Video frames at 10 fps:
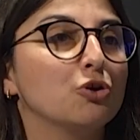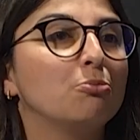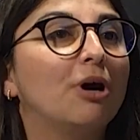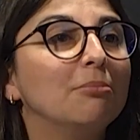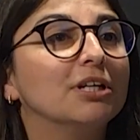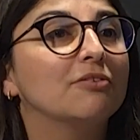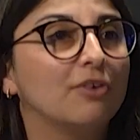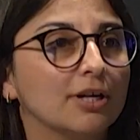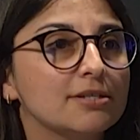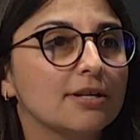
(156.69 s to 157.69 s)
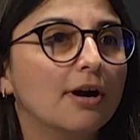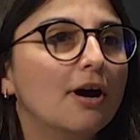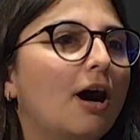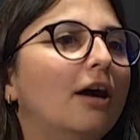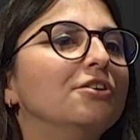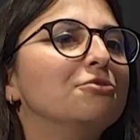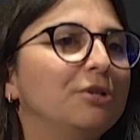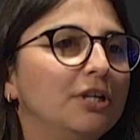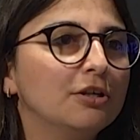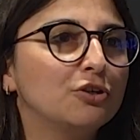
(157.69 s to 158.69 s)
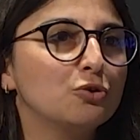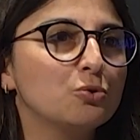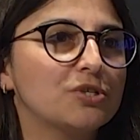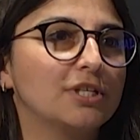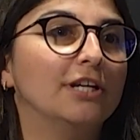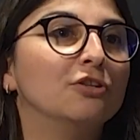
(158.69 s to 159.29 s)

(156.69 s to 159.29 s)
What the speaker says: So public funds aren't being used